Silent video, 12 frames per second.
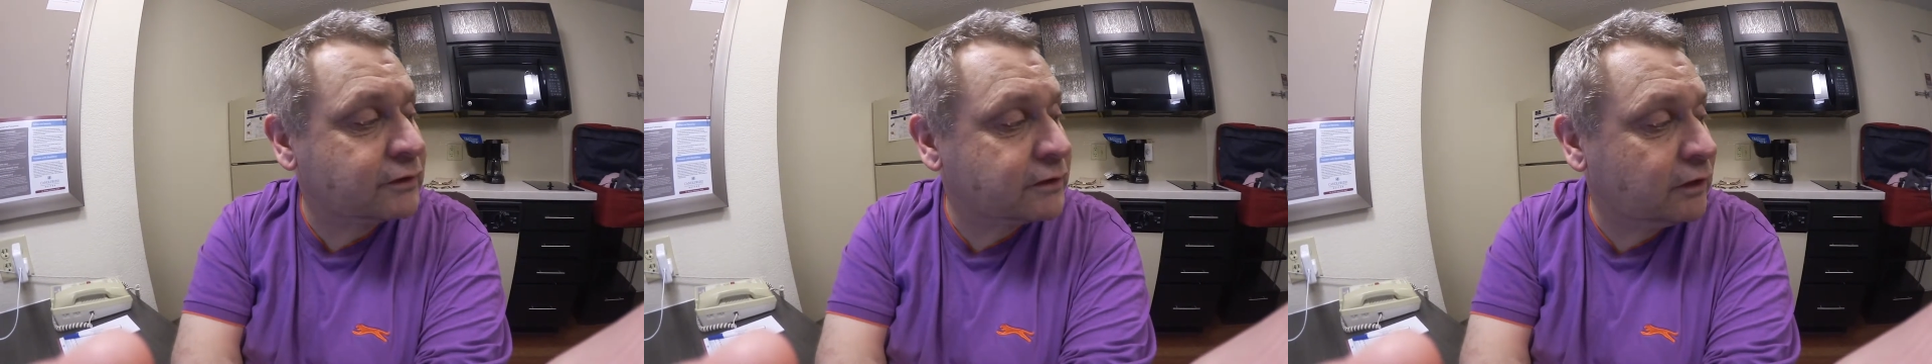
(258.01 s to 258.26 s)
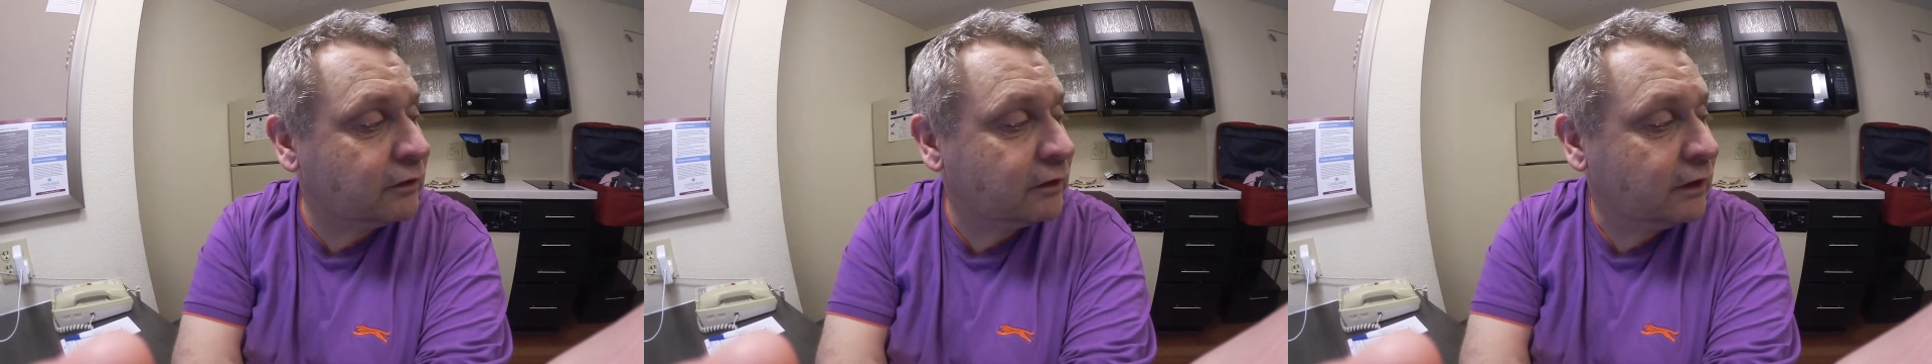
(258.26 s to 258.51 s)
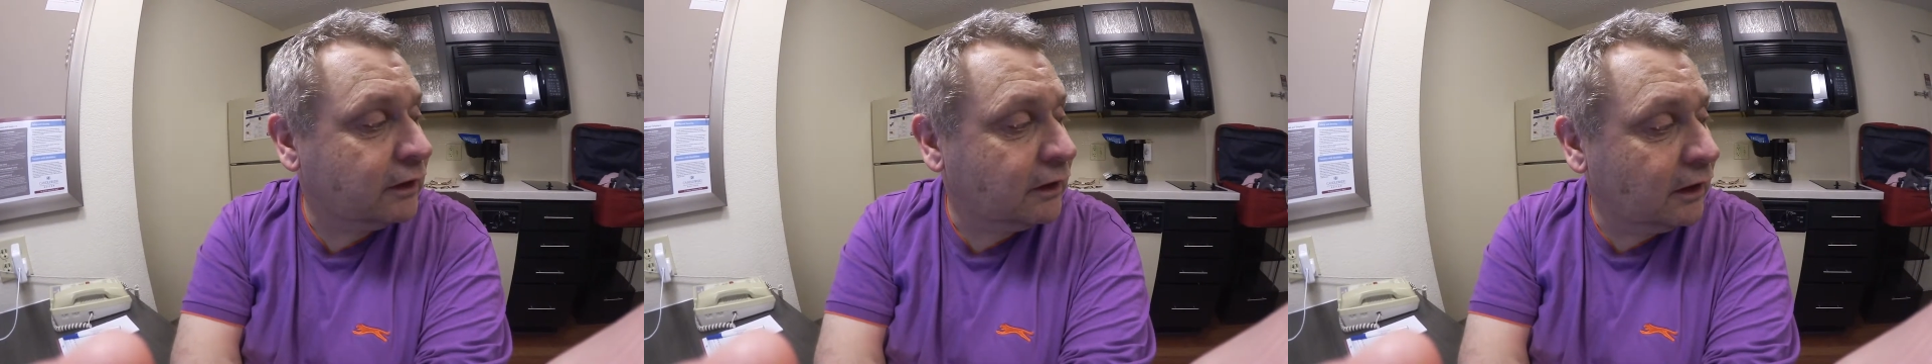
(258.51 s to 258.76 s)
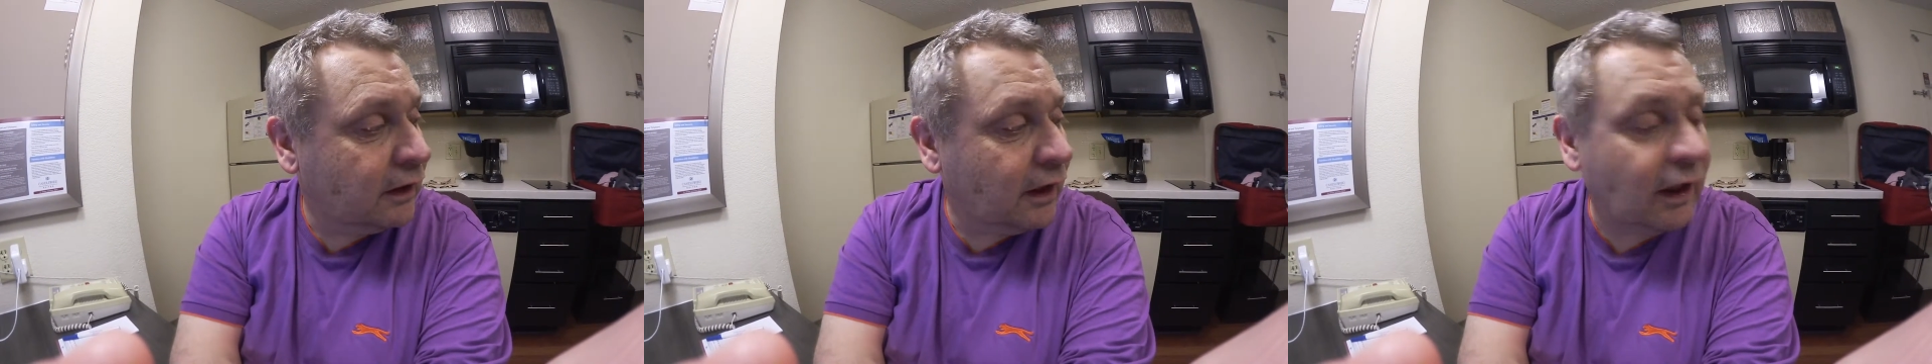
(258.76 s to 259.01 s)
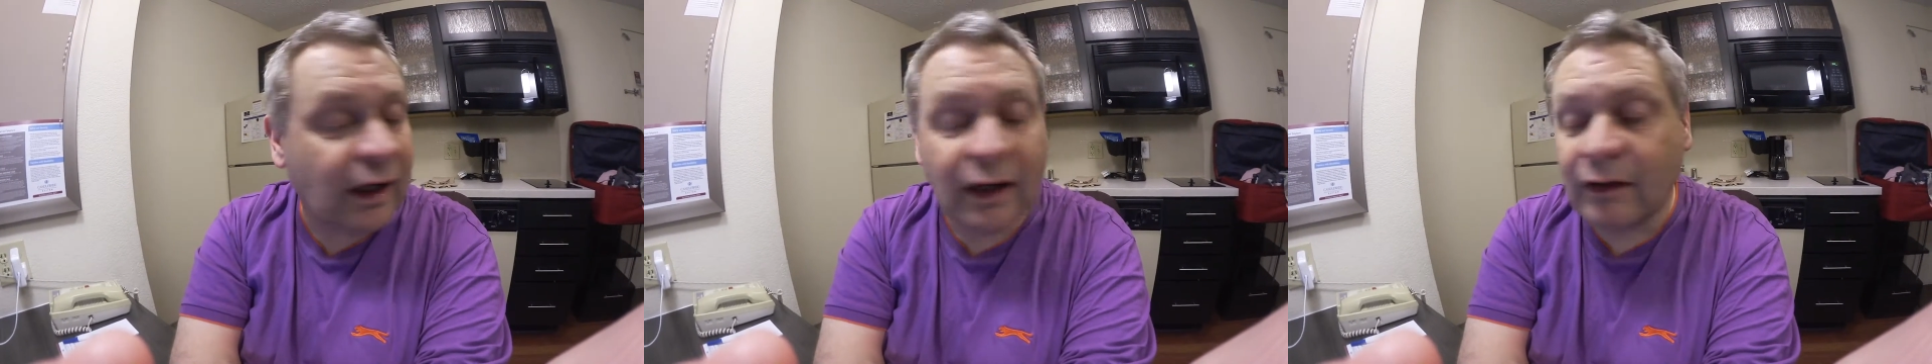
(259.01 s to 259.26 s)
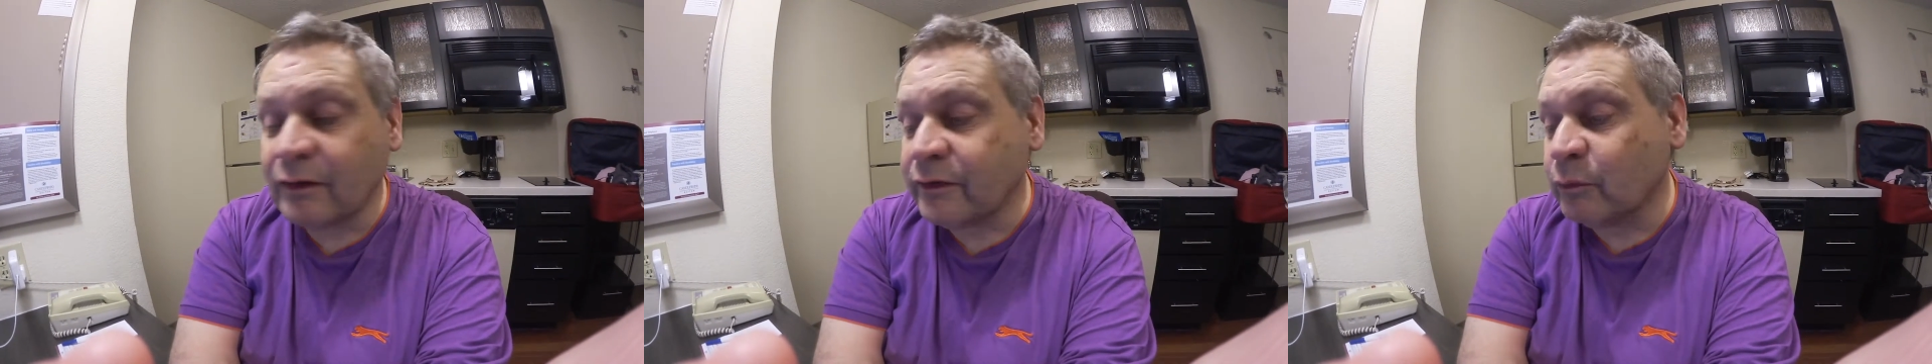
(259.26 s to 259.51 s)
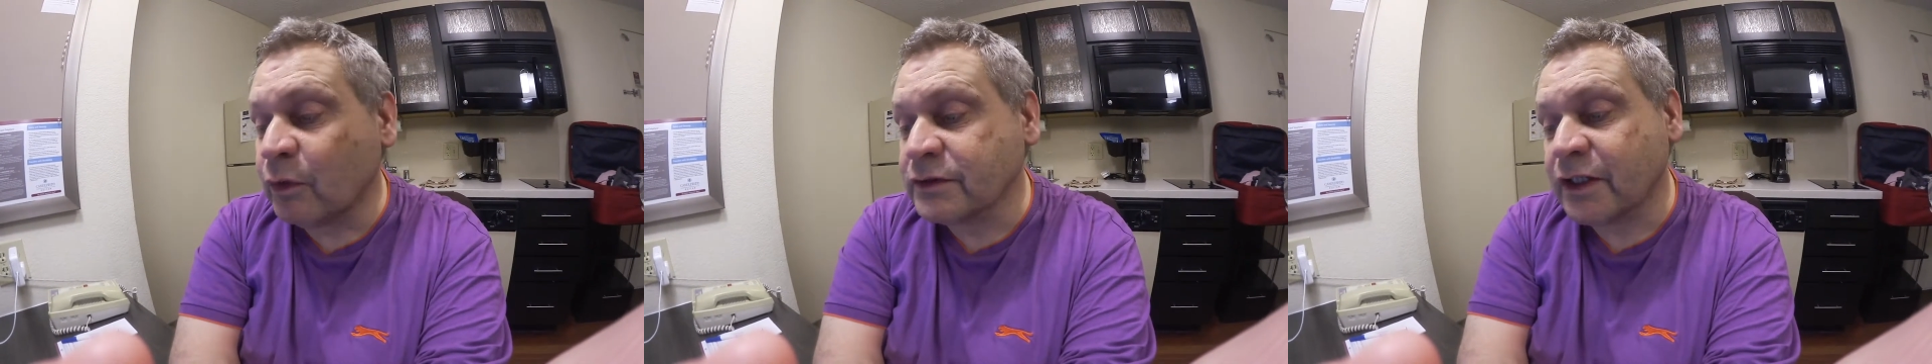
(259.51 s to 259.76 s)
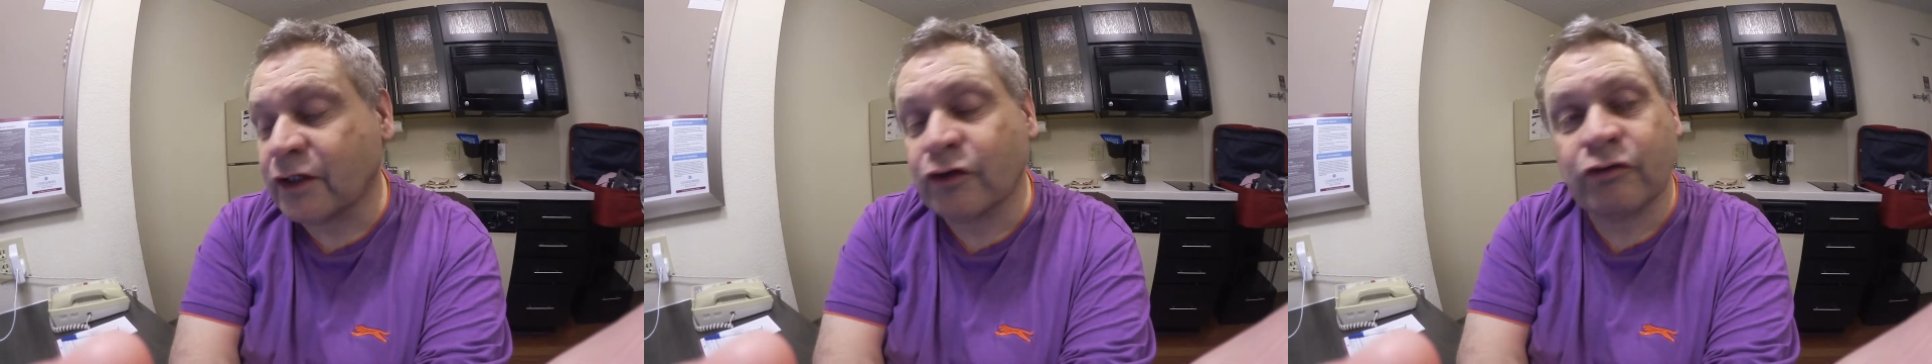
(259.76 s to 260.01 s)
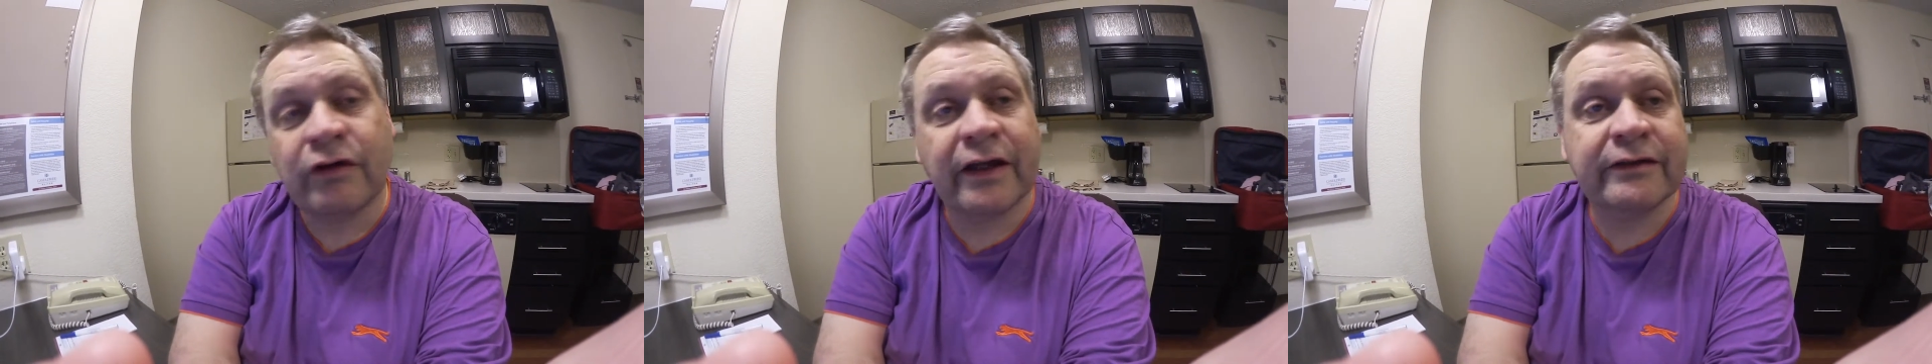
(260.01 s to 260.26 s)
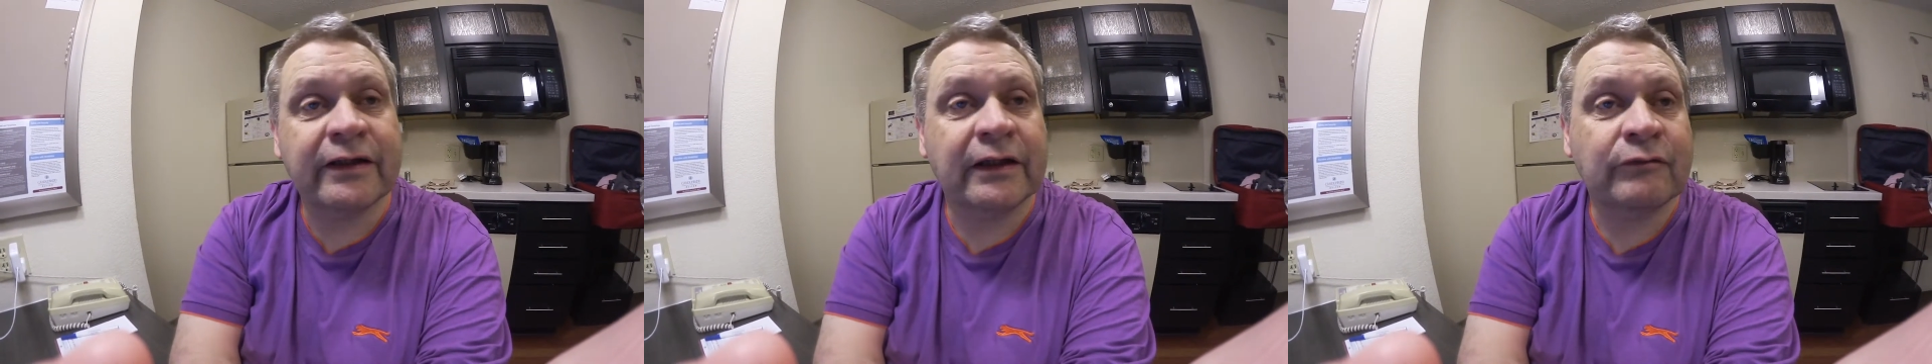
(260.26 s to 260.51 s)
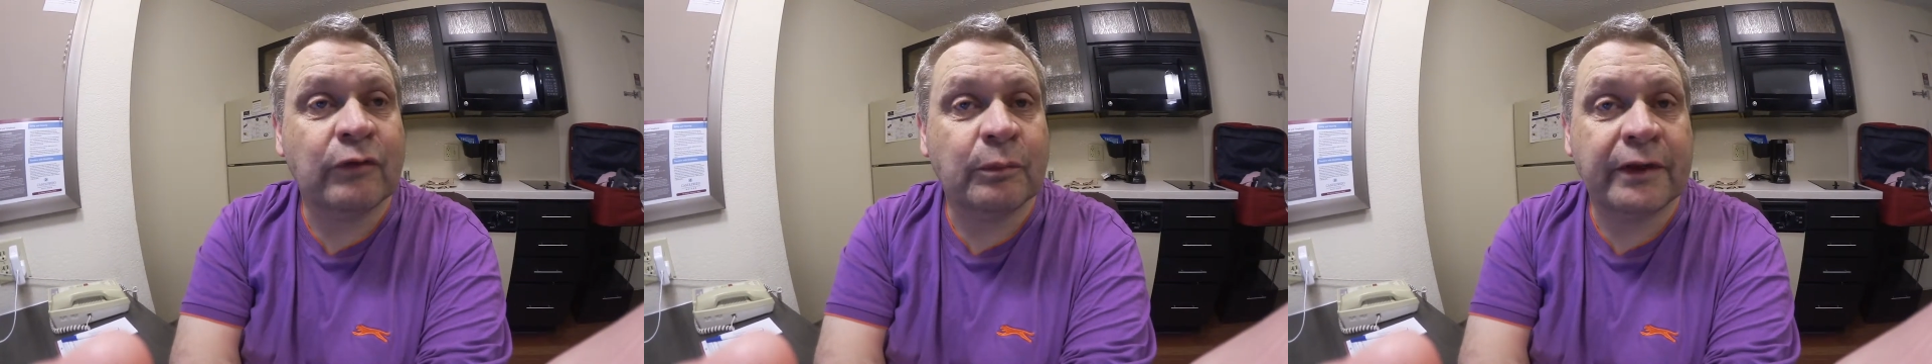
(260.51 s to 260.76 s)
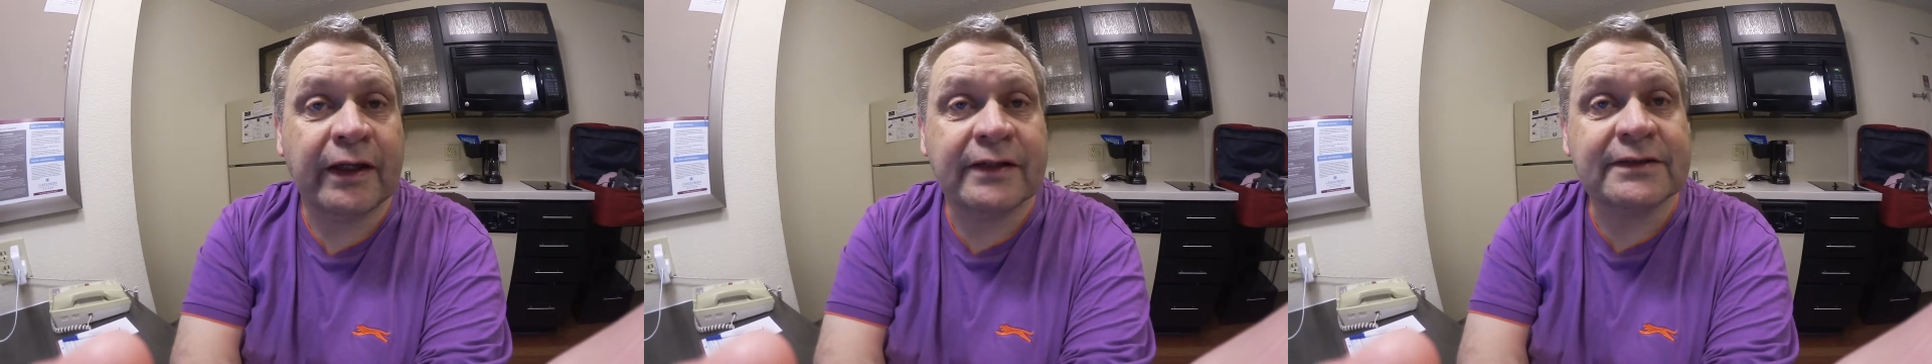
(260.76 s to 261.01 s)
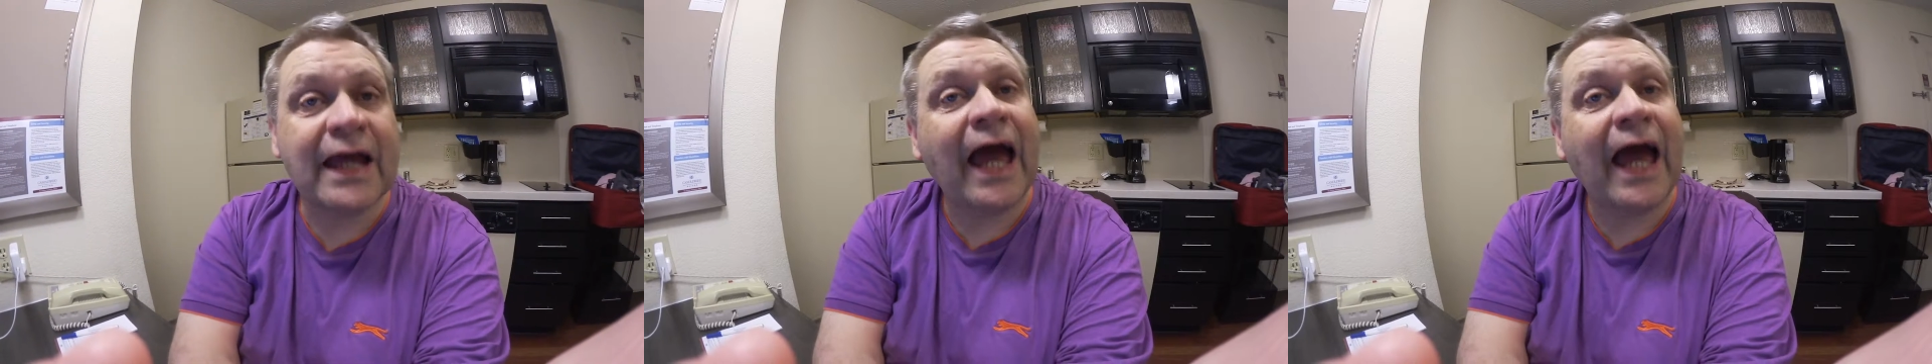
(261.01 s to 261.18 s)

So there wasn't a great deal of updates.